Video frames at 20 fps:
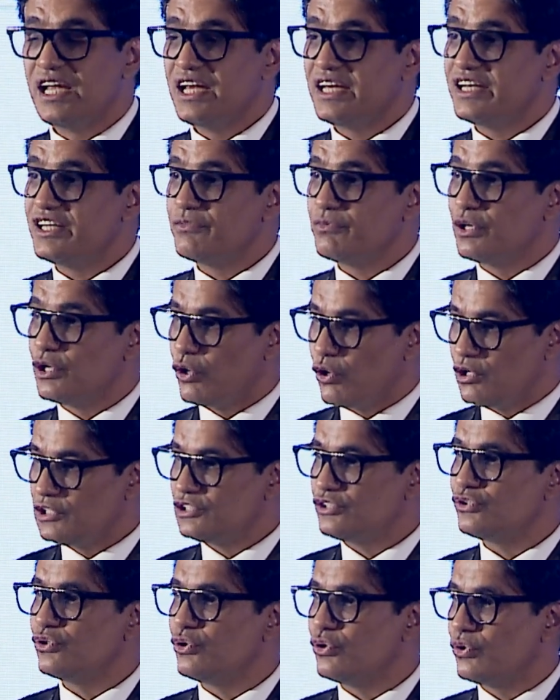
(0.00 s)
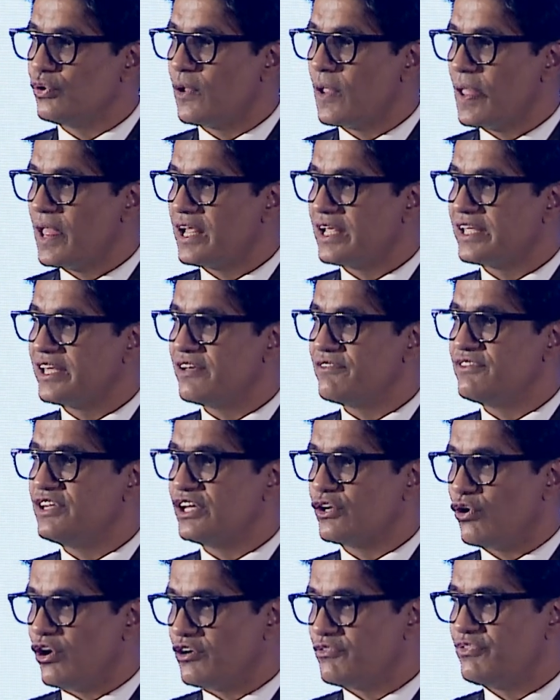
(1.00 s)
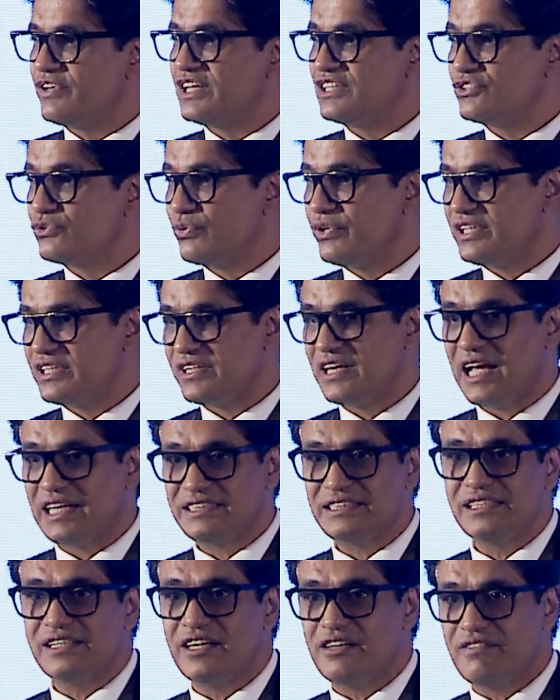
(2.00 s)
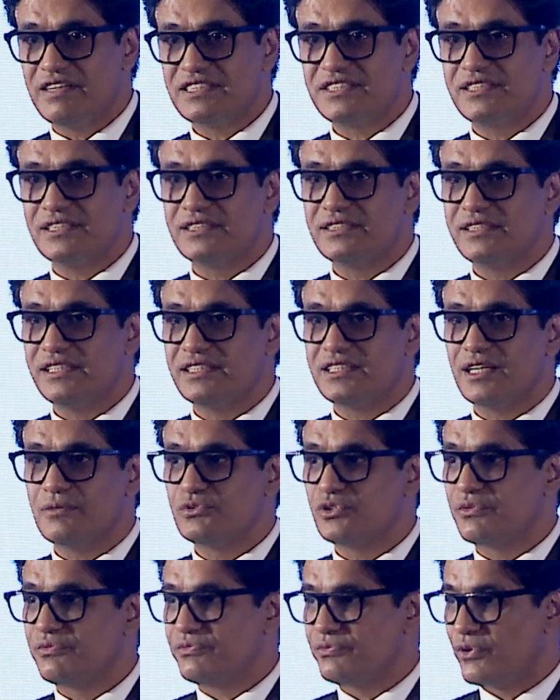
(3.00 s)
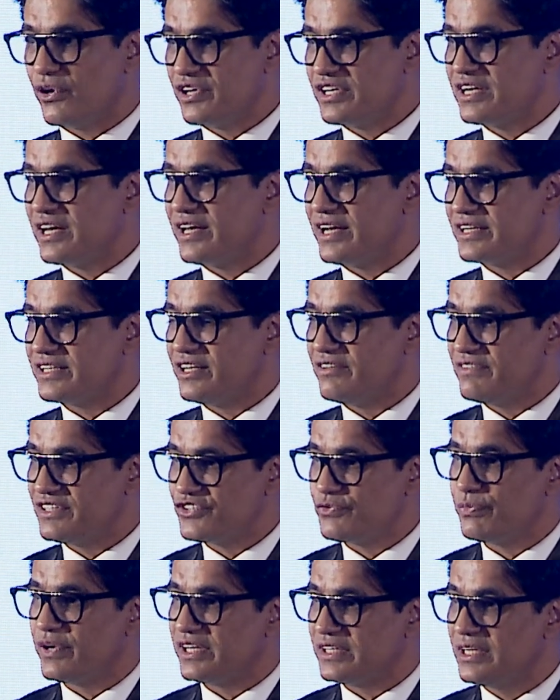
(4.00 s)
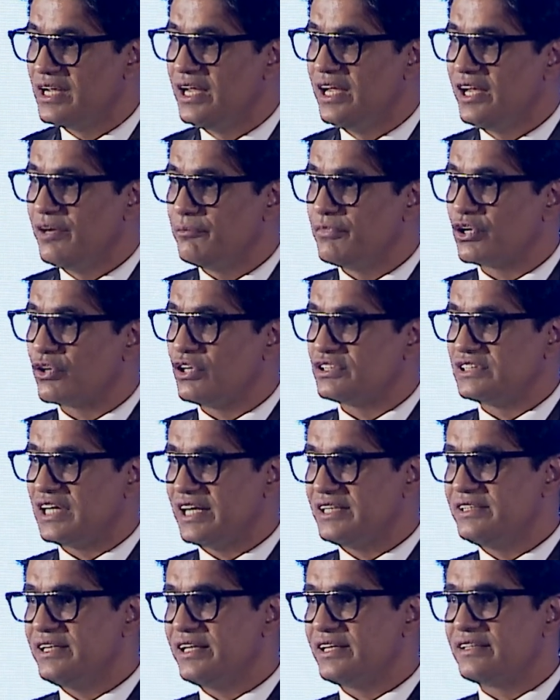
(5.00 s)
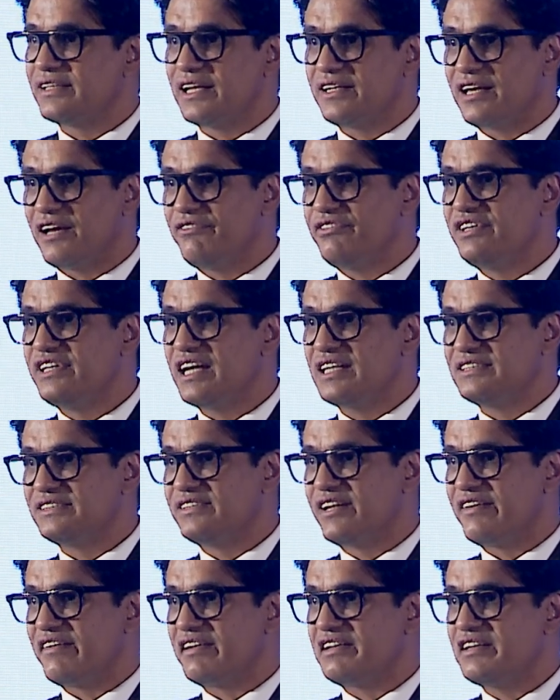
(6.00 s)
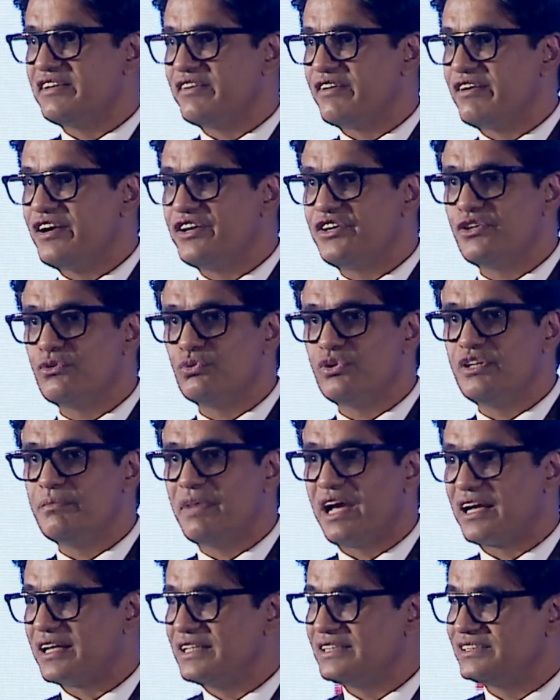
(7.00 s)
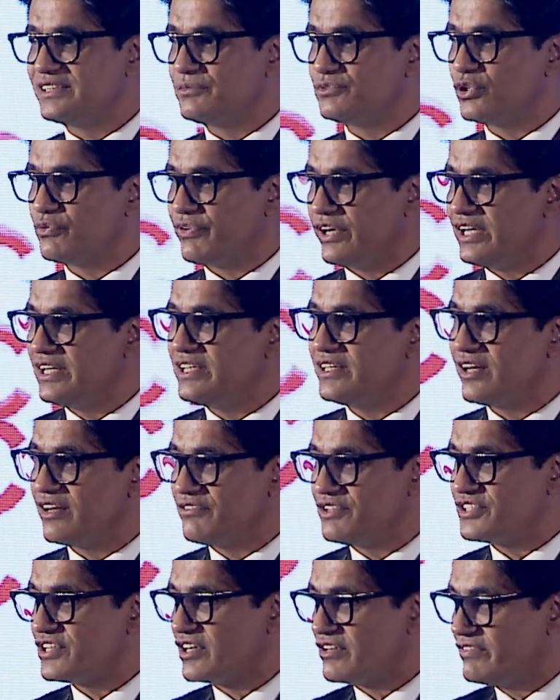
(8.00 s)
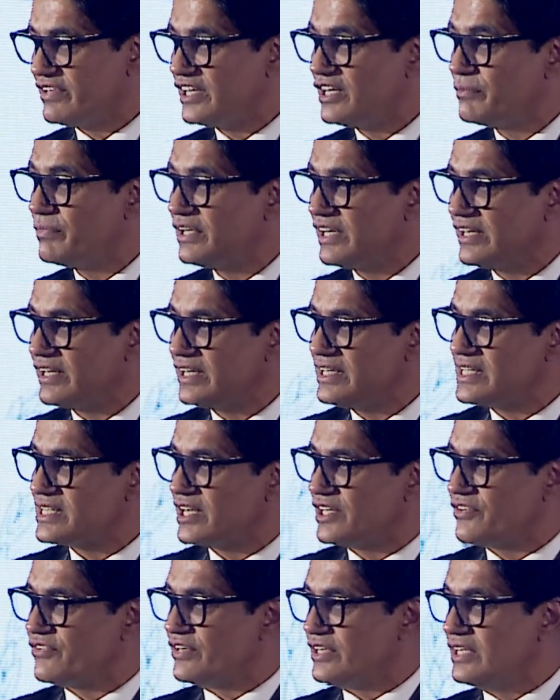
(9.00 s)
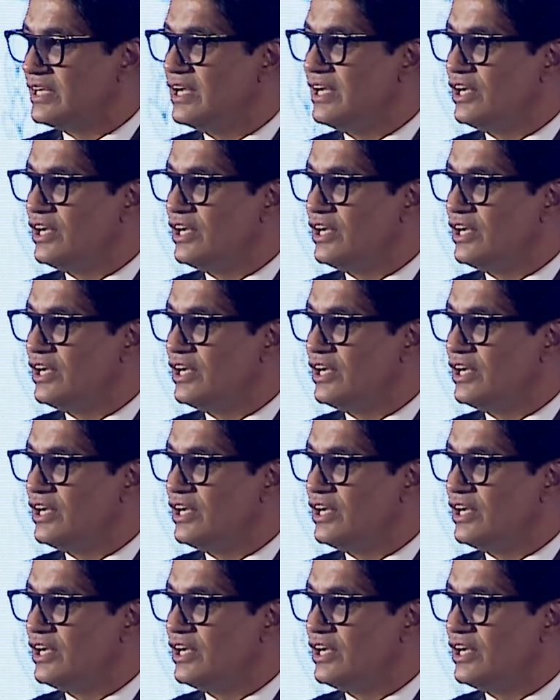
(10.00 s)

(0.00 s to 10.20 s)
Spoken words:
It will also give the confidence to international investors in terms of foreign direct investment, because I think that FDI is directly related to the mechanisms of ADR which are available in any country.